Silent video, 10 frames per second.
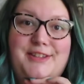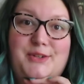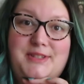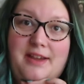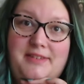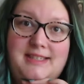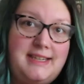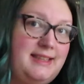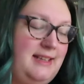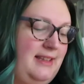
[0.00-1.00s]
So it's obviously
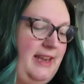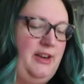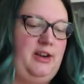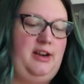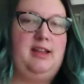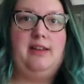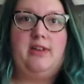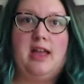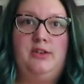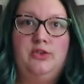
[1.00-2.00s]
a little later. I've
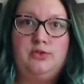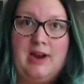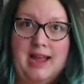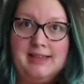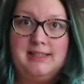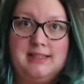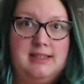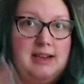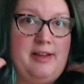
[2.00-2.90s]
gotten dressed,